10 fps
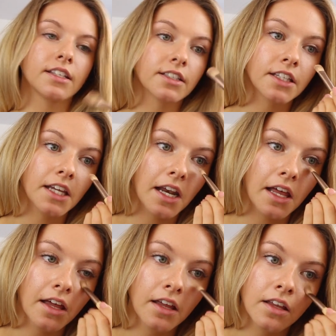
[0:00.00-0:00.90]

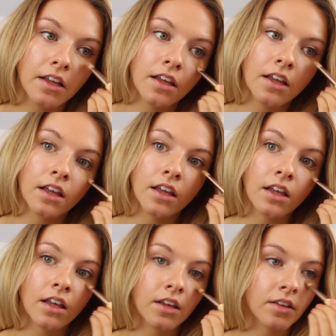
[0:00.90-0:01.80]
concealer
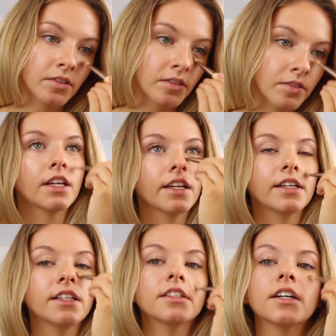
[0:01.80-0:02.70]
to get
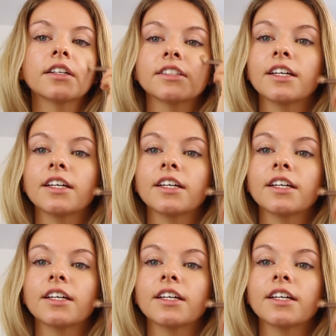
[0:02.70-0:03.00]
any dark